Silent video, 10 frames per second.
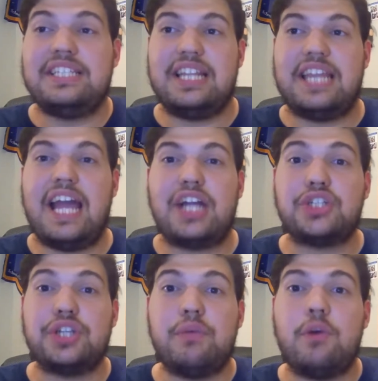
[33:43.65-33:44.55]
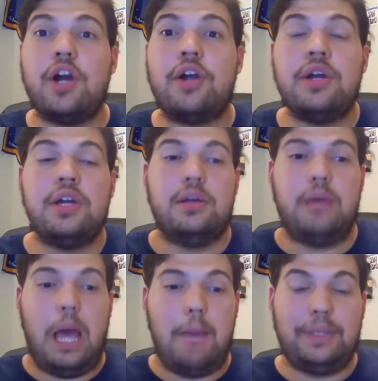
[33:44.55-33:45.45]
that they actually were.
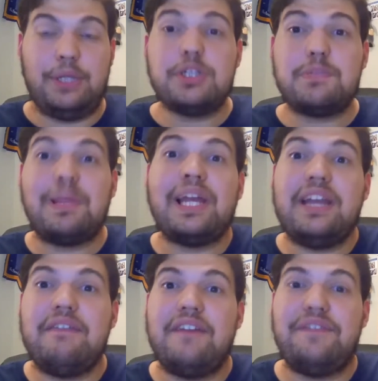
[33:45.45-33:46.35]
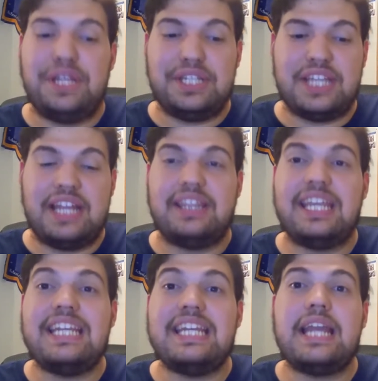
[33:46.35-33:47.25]
But there is plenty of evidence that
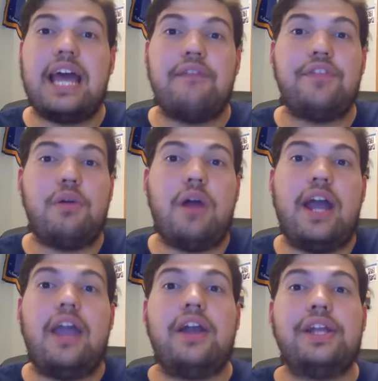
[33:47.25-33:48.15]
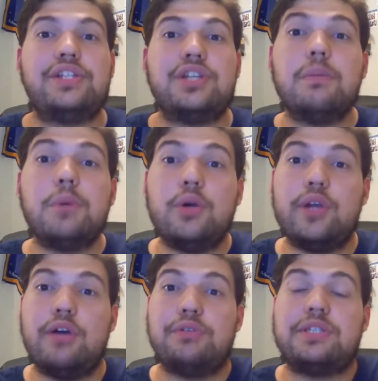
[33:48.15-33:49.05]
they did have their eye on it, so who
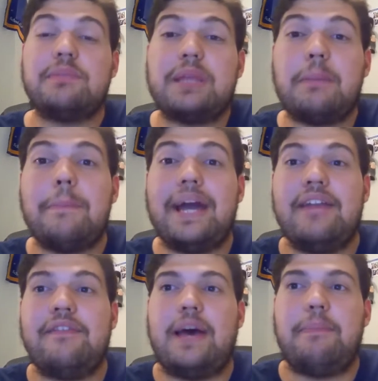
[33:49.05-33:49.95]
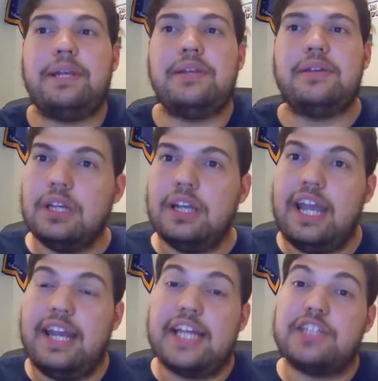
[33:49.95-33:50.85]
knows, something might have happened.
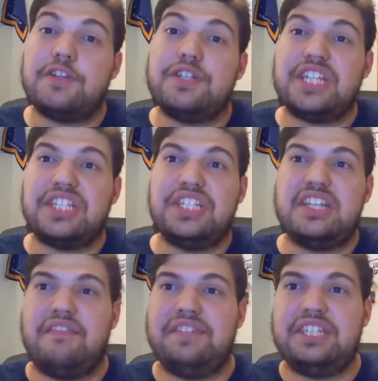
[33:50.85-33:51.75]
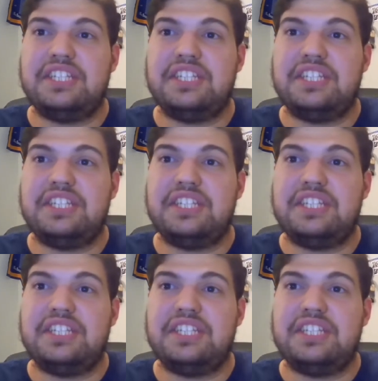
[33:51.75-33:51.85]
And as for 67 to